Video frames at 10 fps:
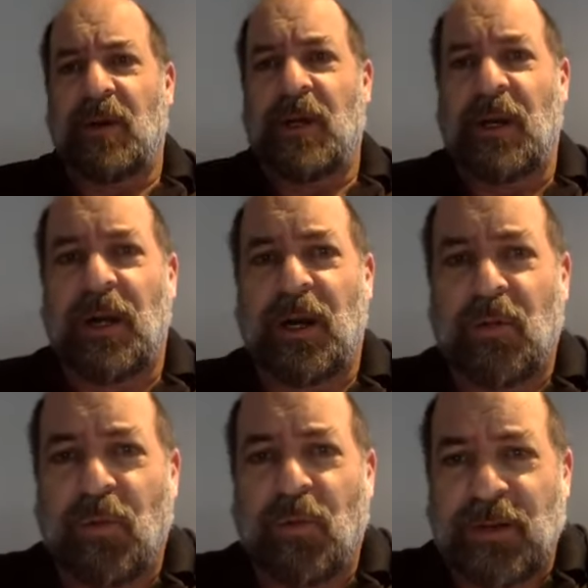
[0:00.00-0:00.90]

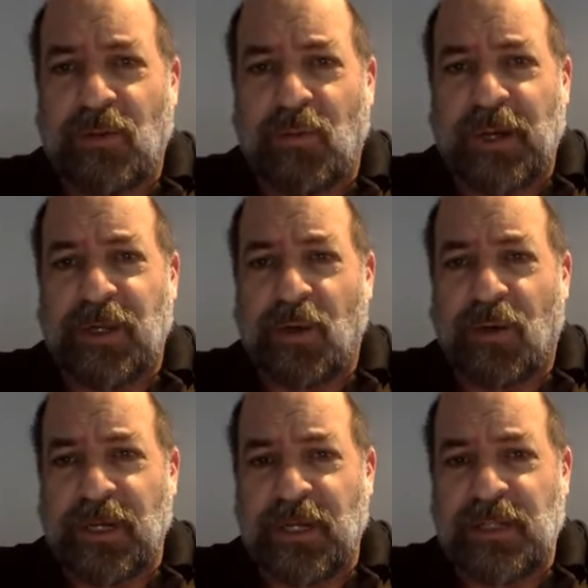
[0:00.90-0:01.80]
what
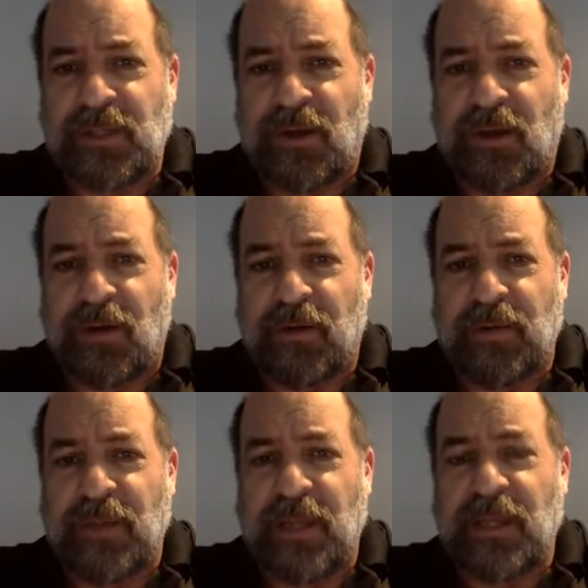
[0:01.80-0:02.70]
your needs are
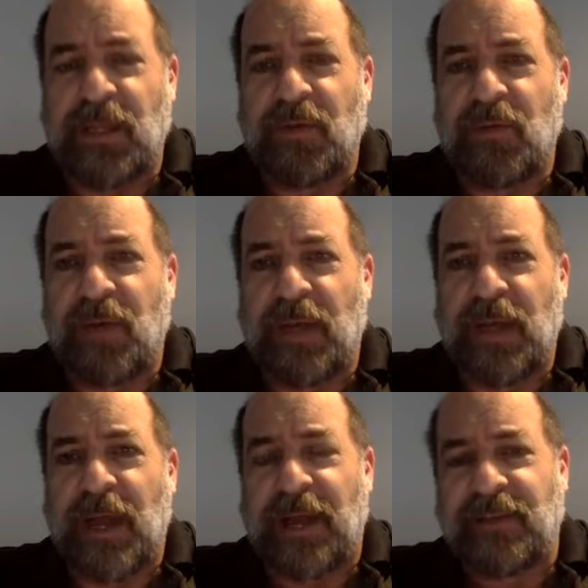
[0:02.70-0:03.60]
and making you an
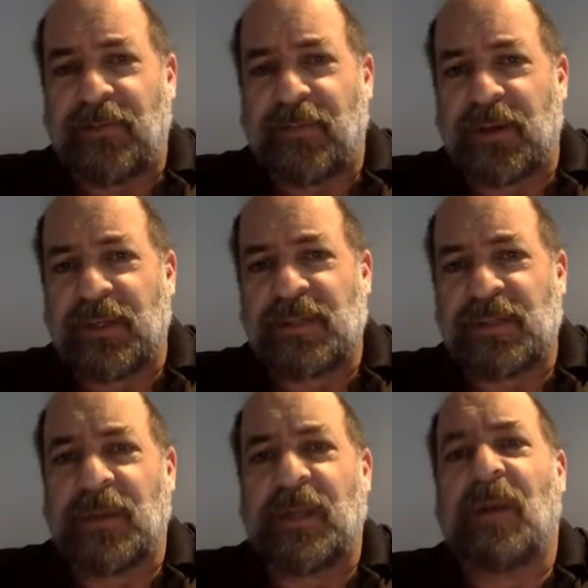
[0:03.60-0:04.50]
active
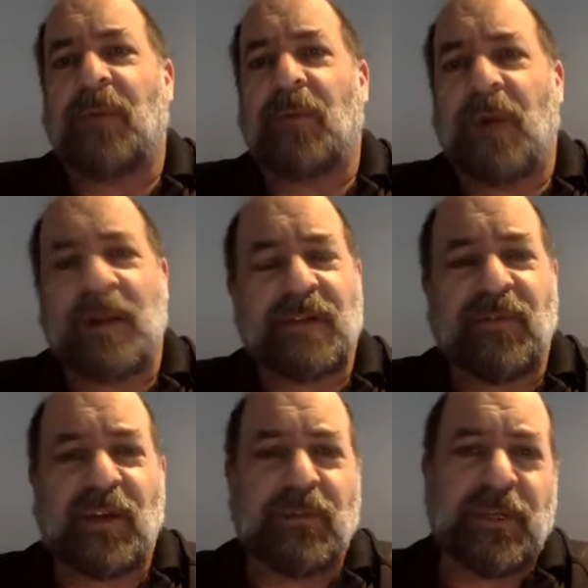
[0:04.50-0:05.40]
participant in our product
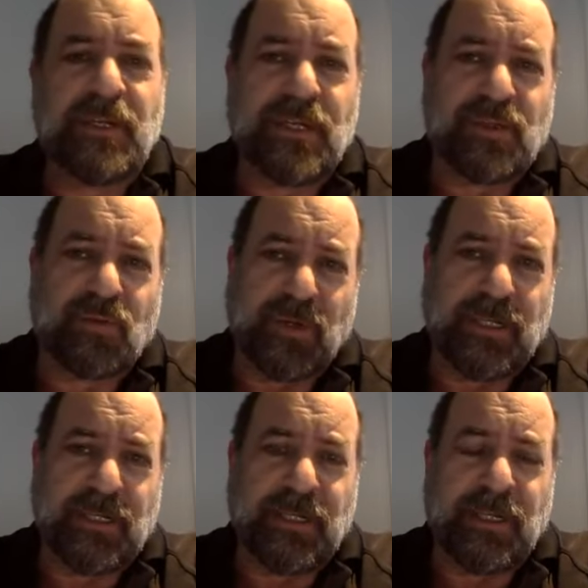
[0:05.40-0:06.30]
development is
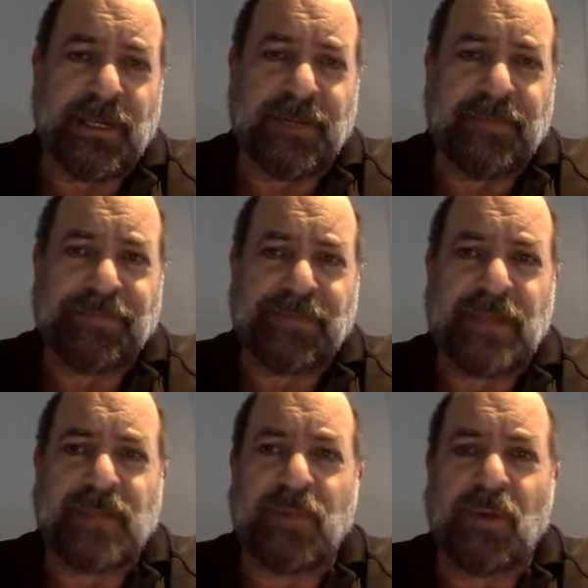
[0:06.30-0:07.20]
really
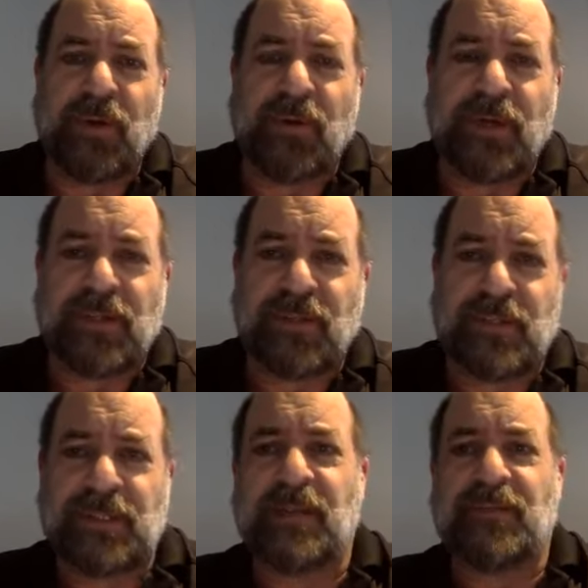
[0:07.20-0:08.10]
is important to us. So
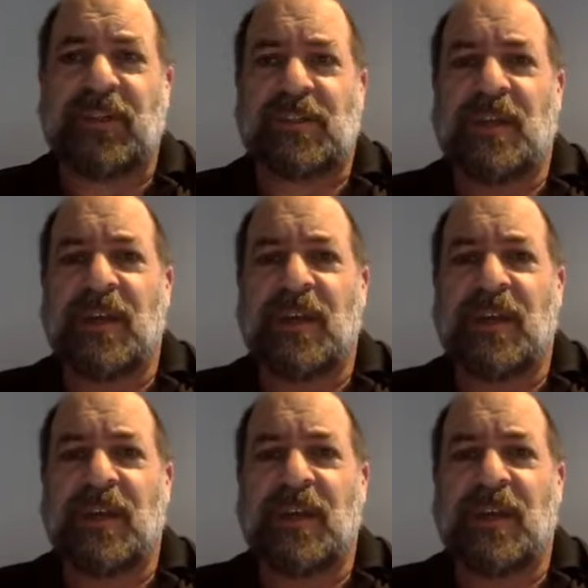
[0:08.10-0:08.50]
instead of just